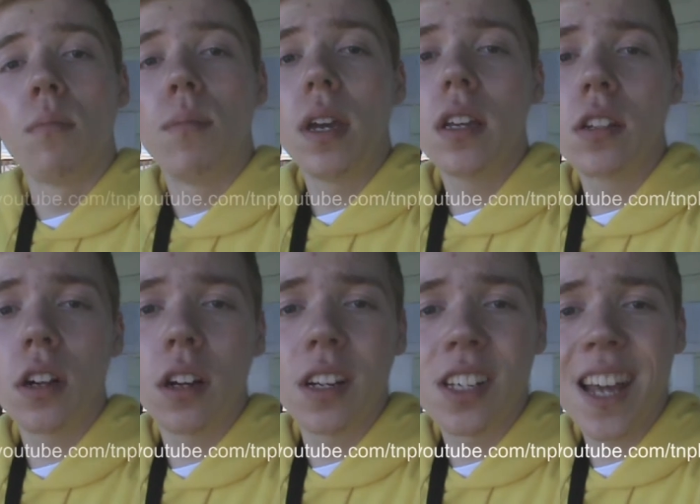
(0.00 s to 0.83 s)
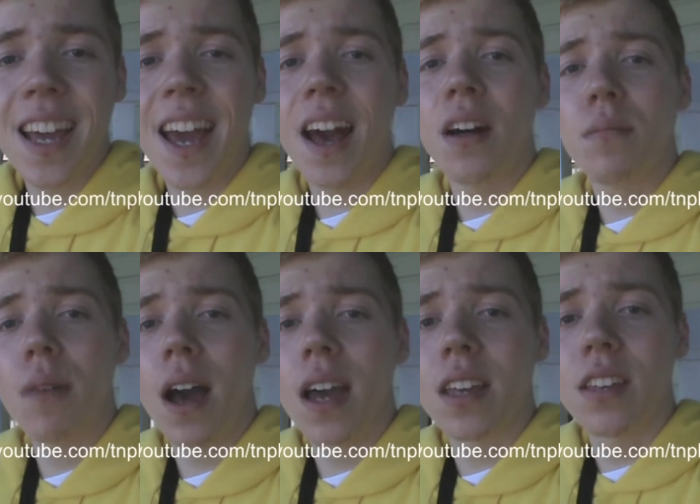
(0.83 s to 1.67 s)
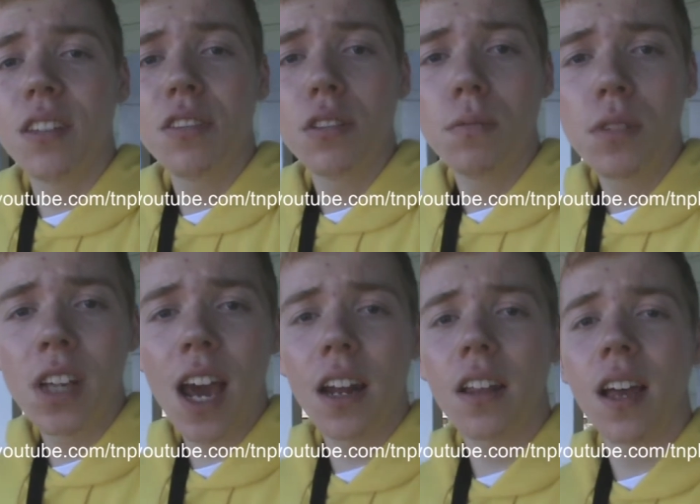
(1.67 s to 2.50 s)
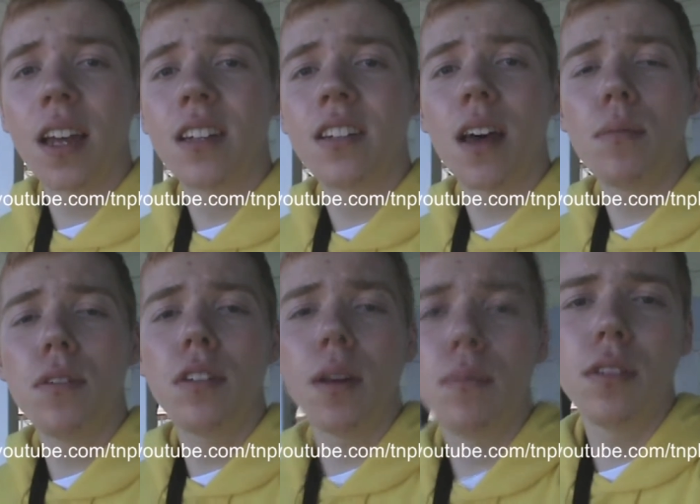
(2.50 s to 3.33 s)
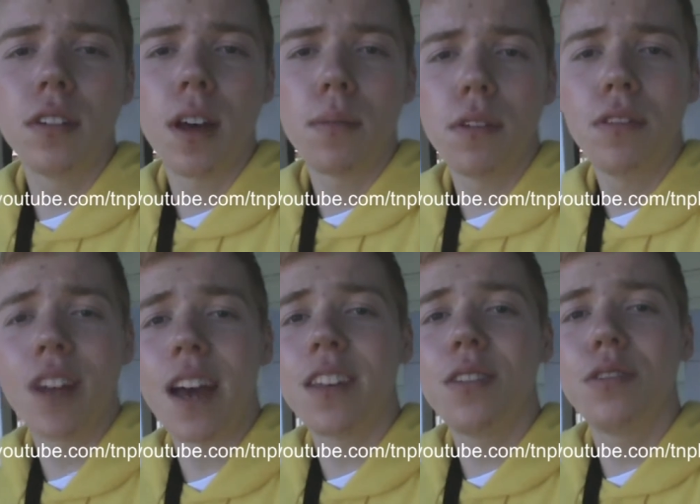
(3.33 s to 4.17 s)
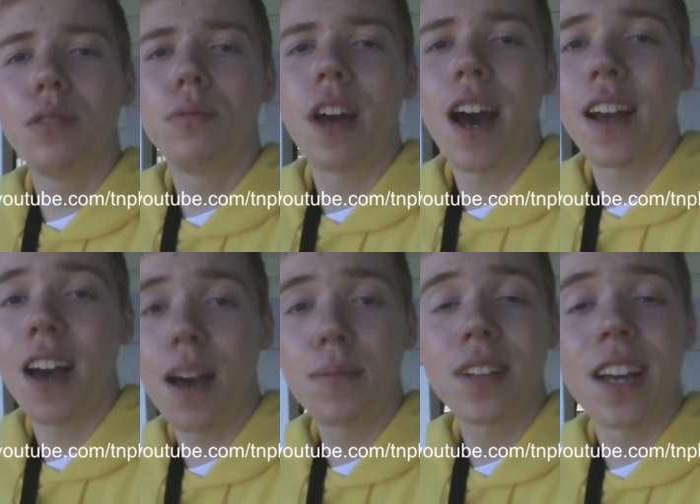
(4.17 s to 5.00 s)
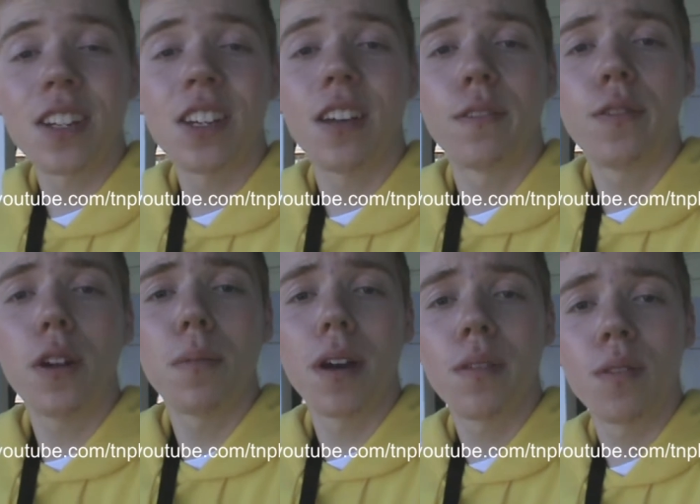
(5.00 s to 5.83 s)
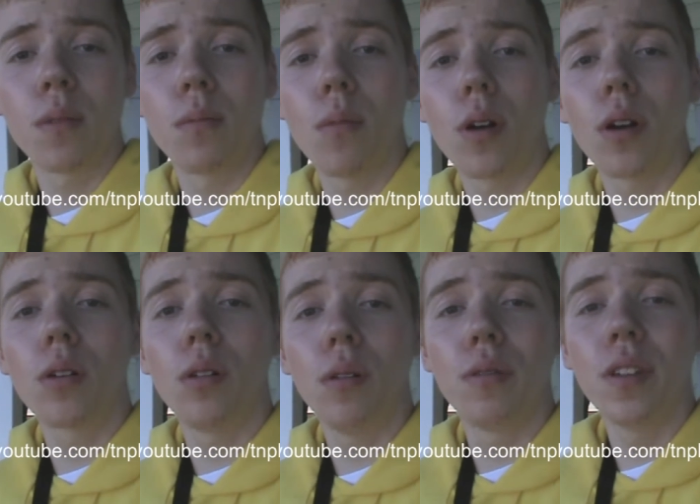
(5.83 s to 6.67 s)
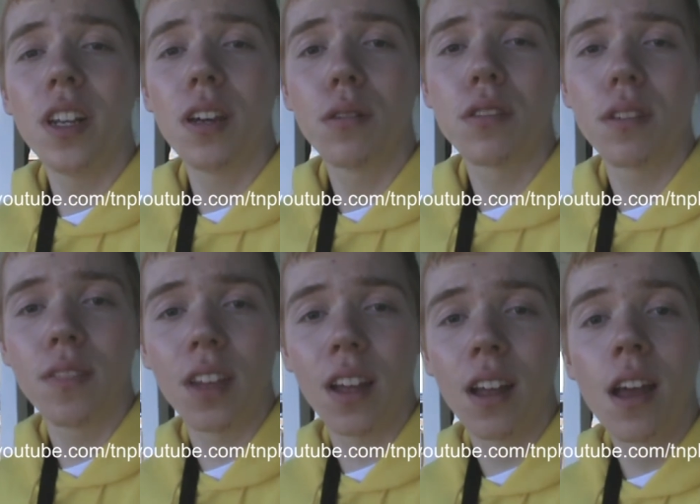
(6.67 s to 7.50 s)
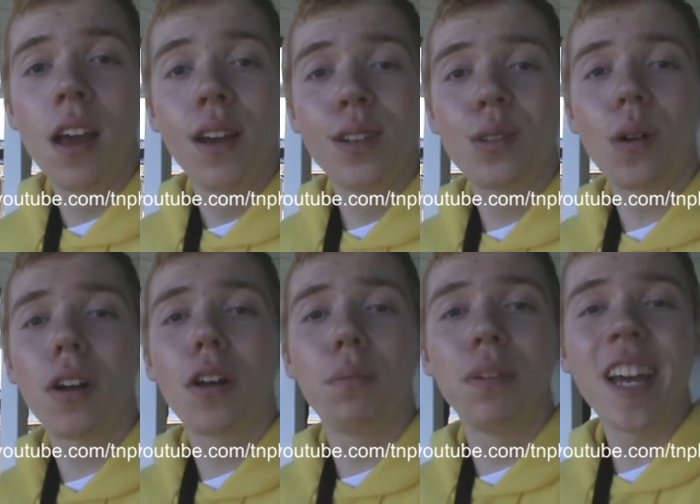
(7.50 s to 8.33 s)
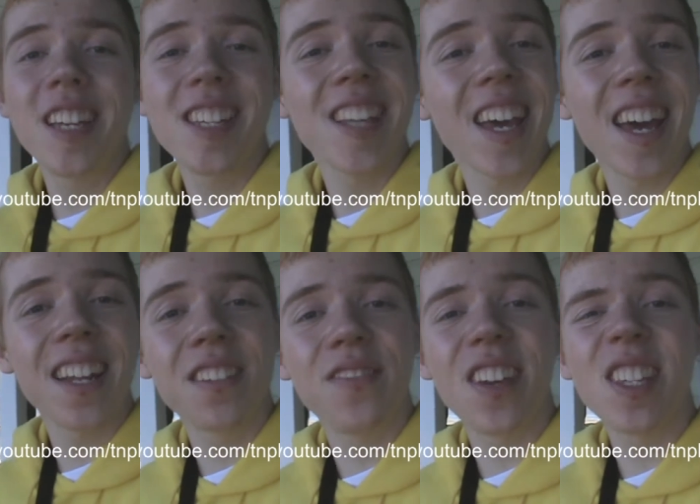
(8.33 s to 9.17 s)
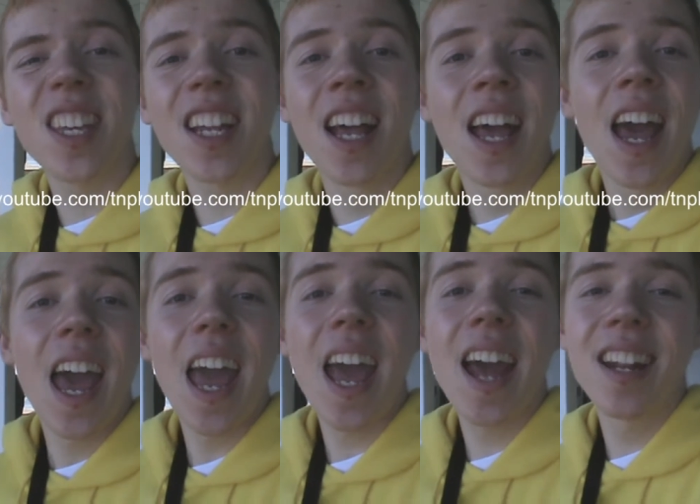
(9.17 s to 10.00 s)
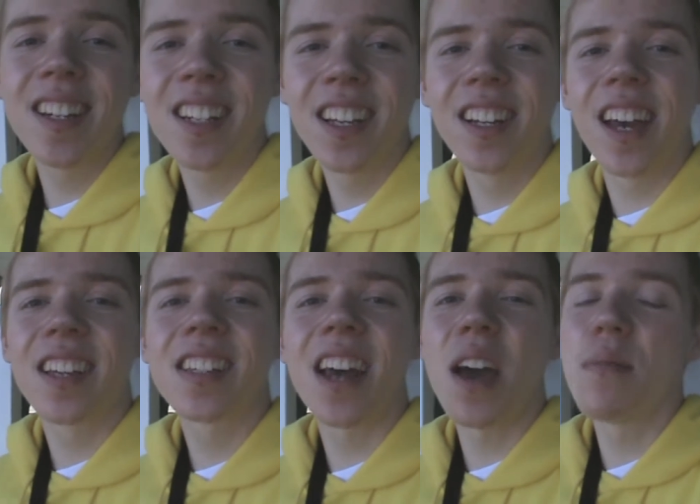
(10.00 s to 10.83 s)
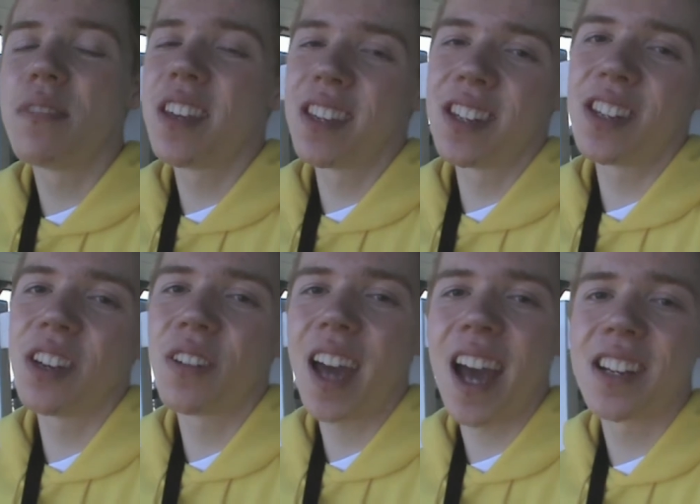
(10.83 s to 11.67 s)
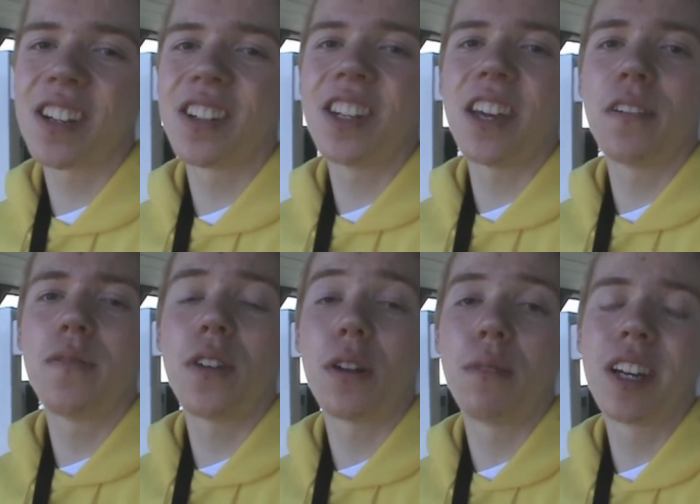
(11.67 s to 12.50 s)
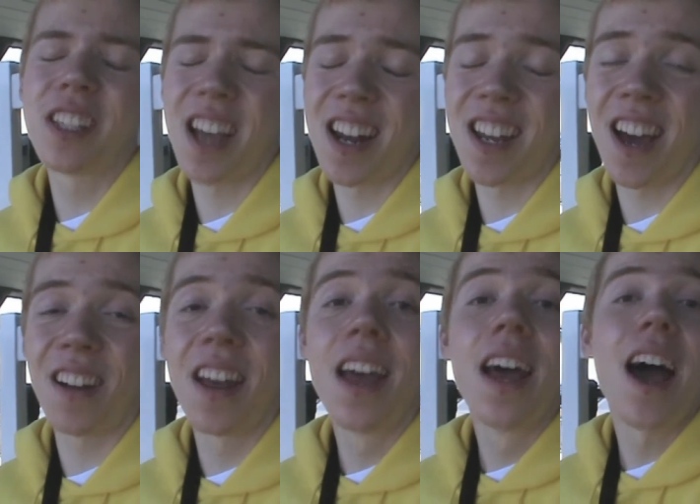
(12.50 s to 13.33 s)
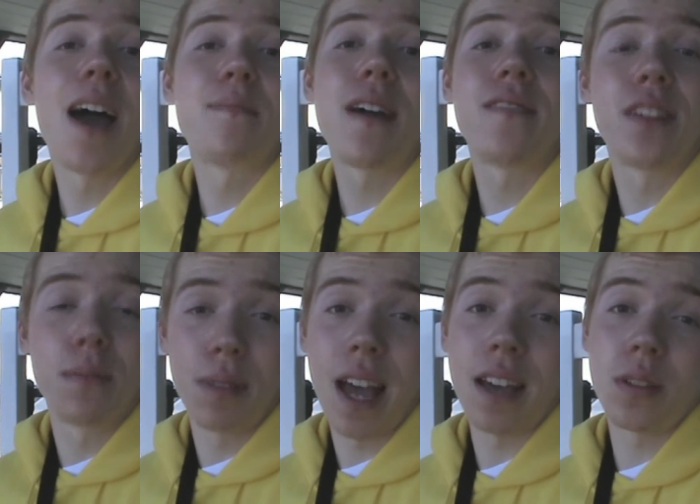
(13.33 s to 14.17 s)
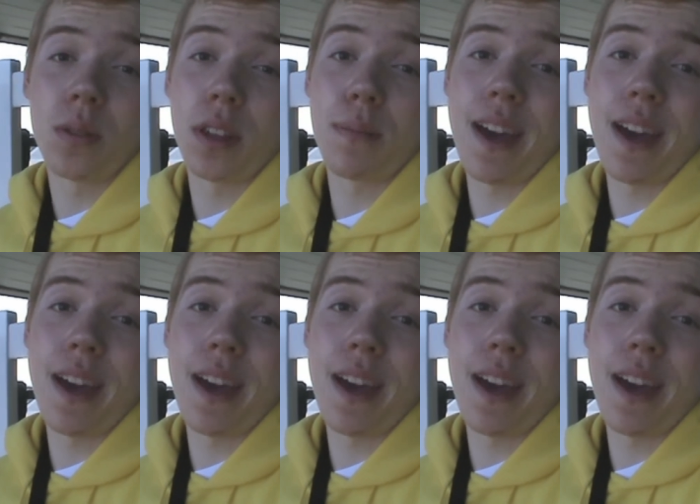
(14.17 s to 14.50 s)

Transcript: be sure to check out my YouTube channel at www.youtube.com/tnphotobug for more cool videos of the historical places I get to visit. And until next time, this is Geocacher TN Photobug signing out. I'm having a blast from the